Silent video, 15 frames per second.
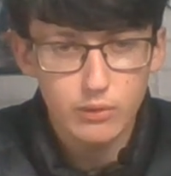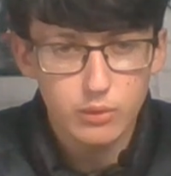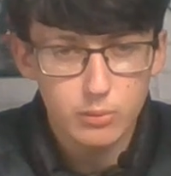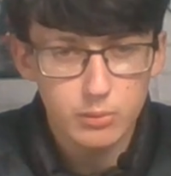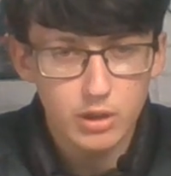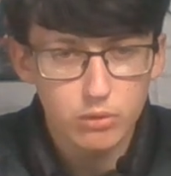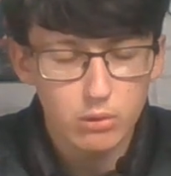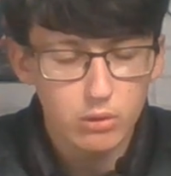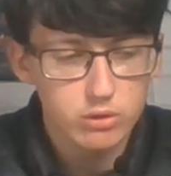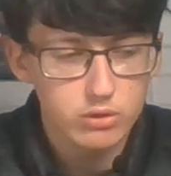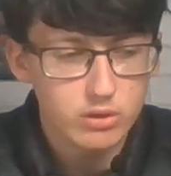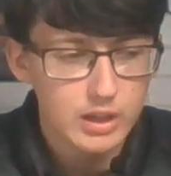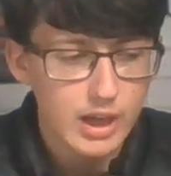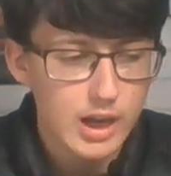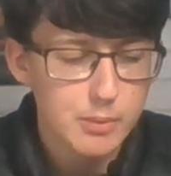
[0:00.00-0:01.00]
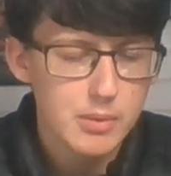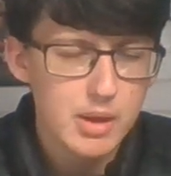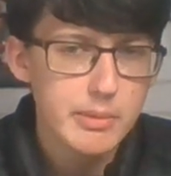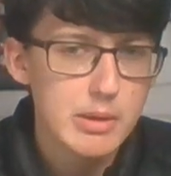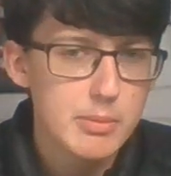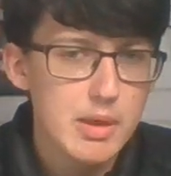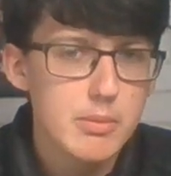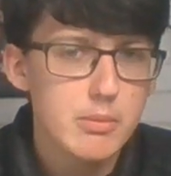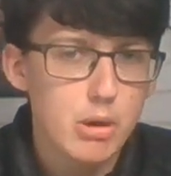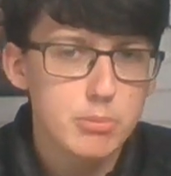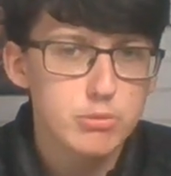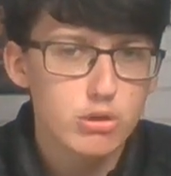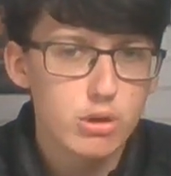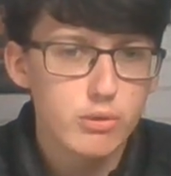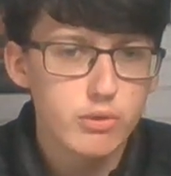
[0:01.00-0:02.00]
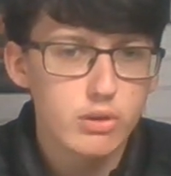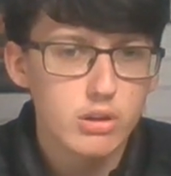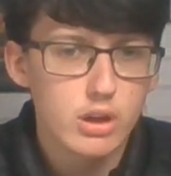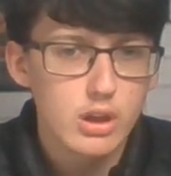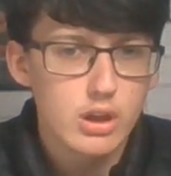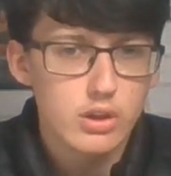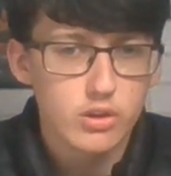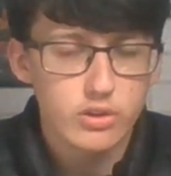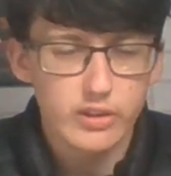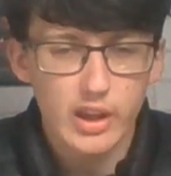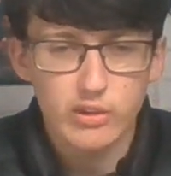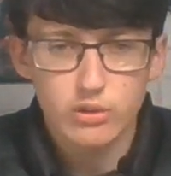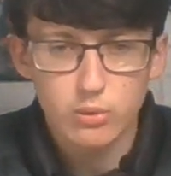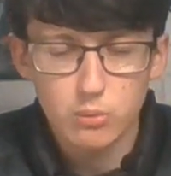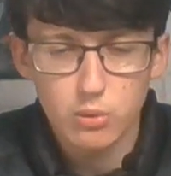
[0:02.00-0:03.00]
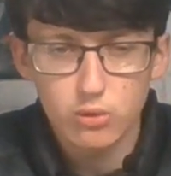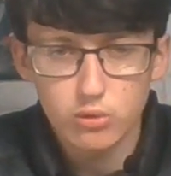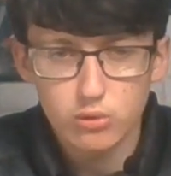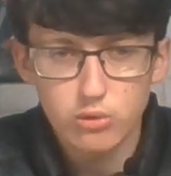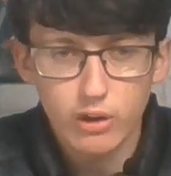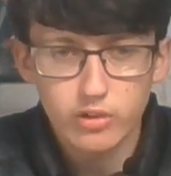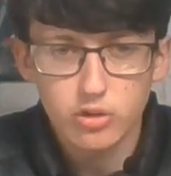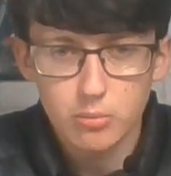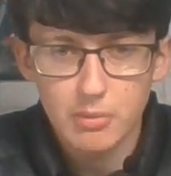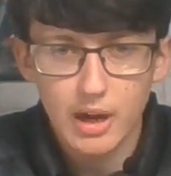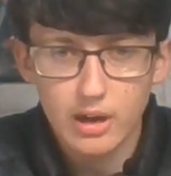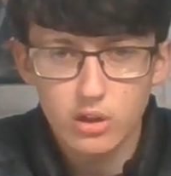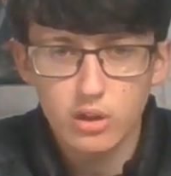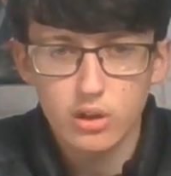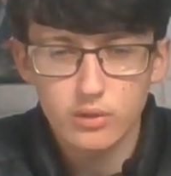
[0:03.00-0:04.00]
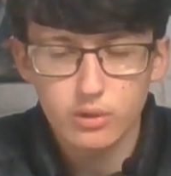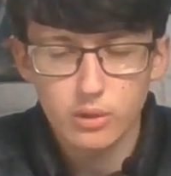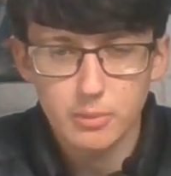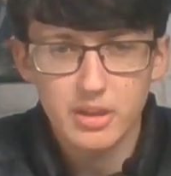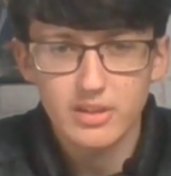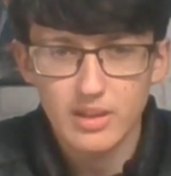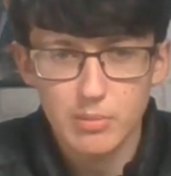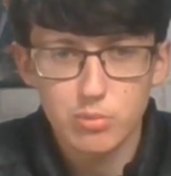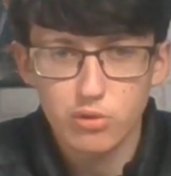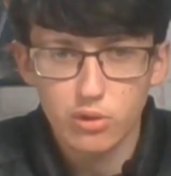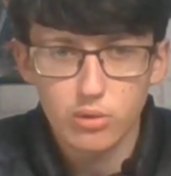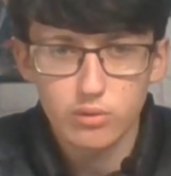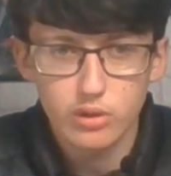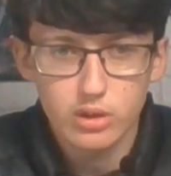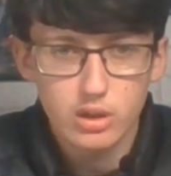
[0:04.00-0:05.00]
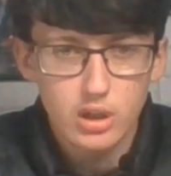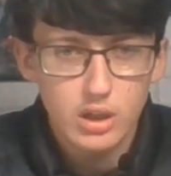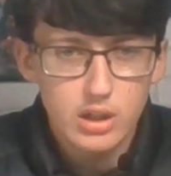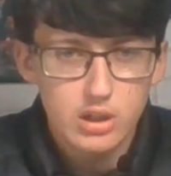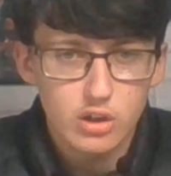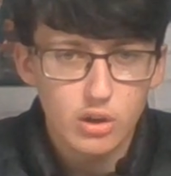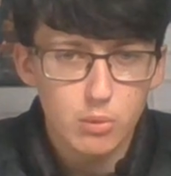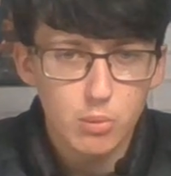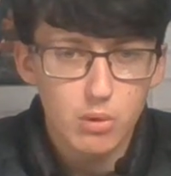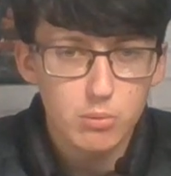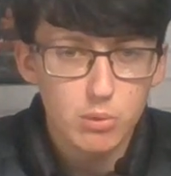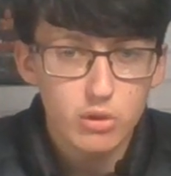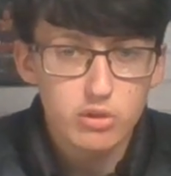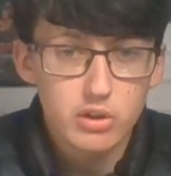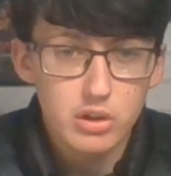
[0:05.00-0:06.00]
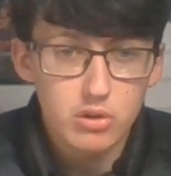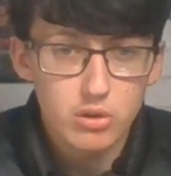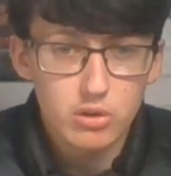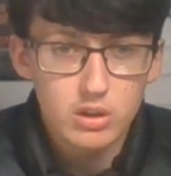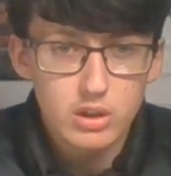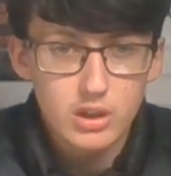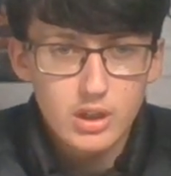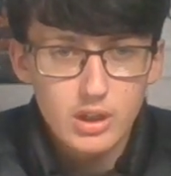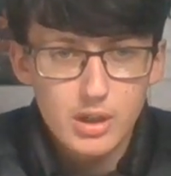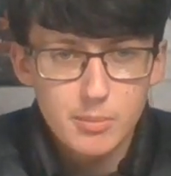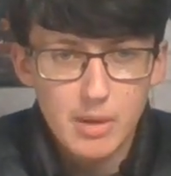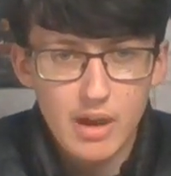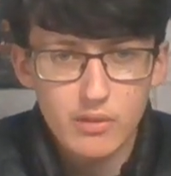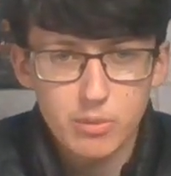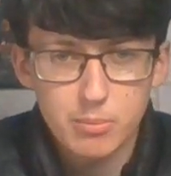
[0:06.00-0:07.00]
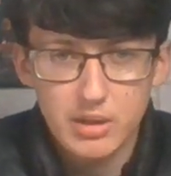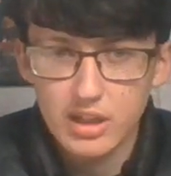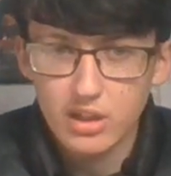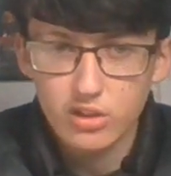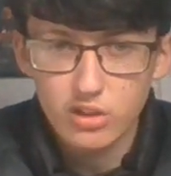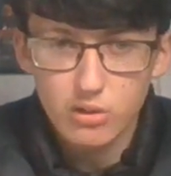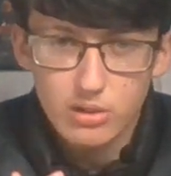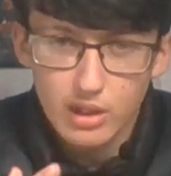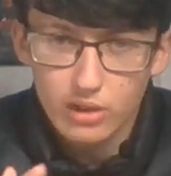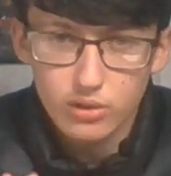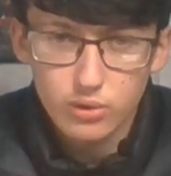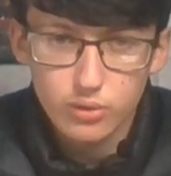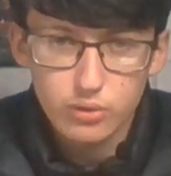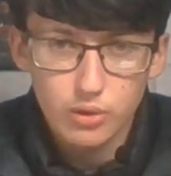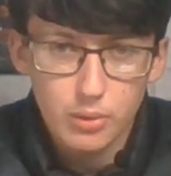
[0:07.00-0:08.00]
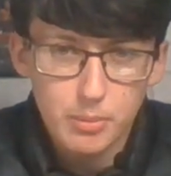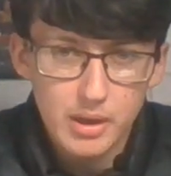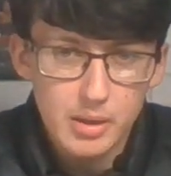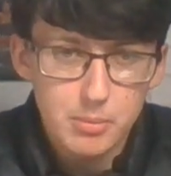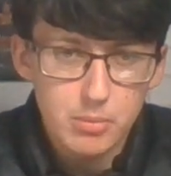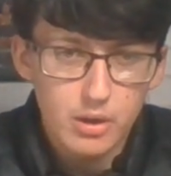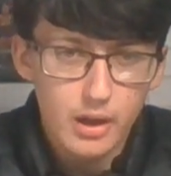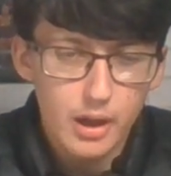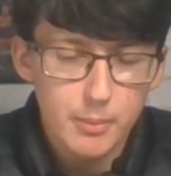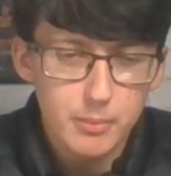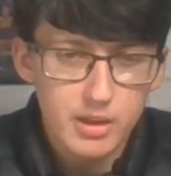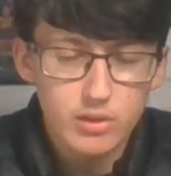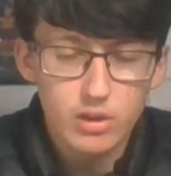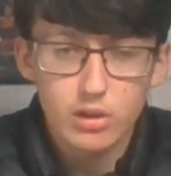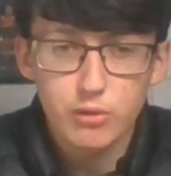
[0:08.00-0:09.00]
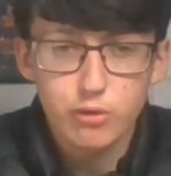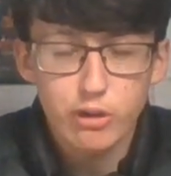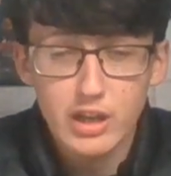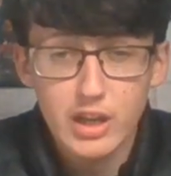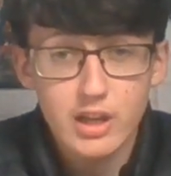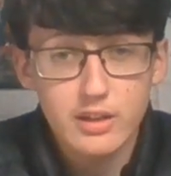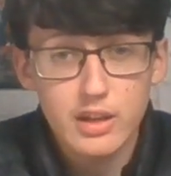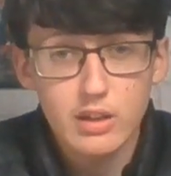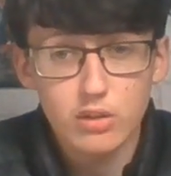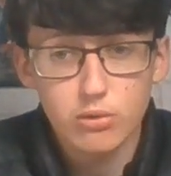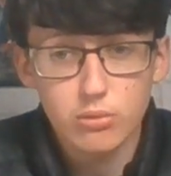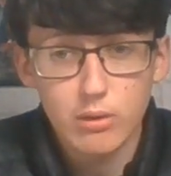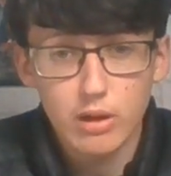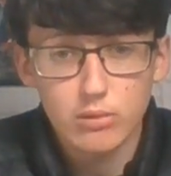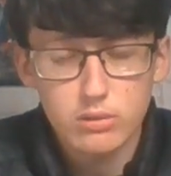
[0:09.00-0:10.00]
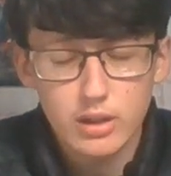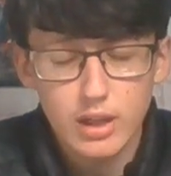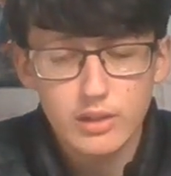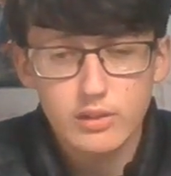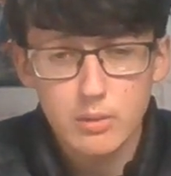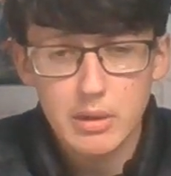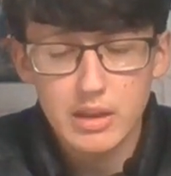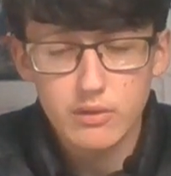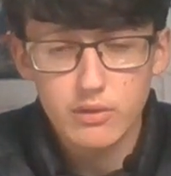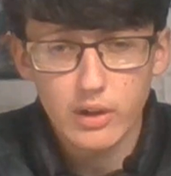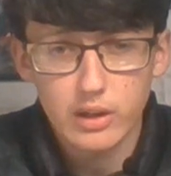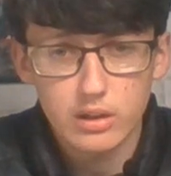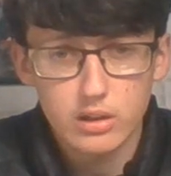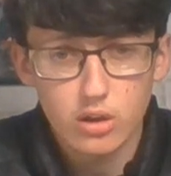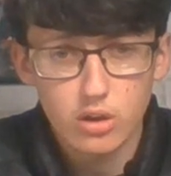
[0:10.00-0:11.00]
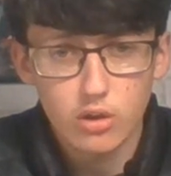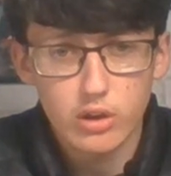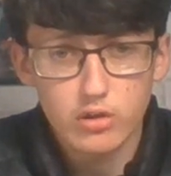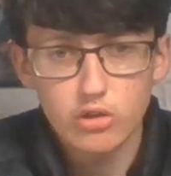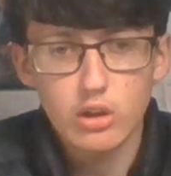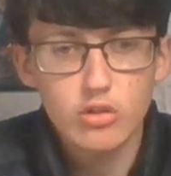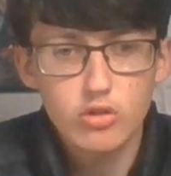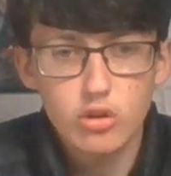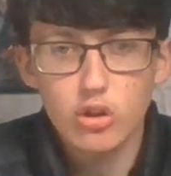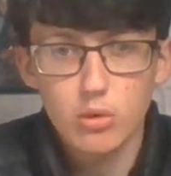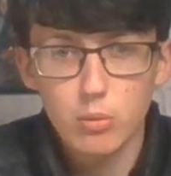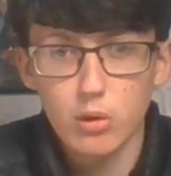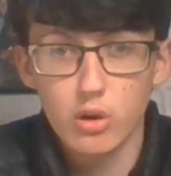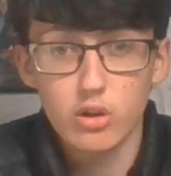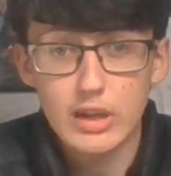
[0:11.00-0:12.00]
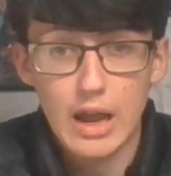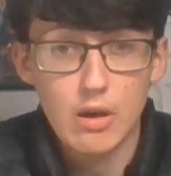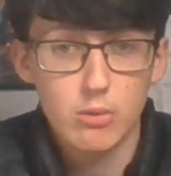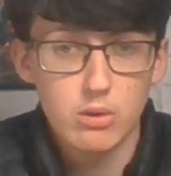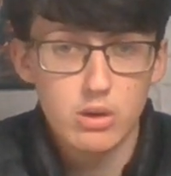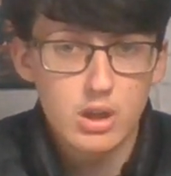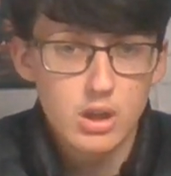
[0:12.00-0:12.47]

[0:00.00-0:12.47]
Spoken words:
from this Wilson guy, maybe a bit more proven, because that's the one question mark over him. Is he proven? What's he done? Apart from being at Newcastle for a bit, but he's on a 3-year deal as well. That's a big thing. It's got to work out.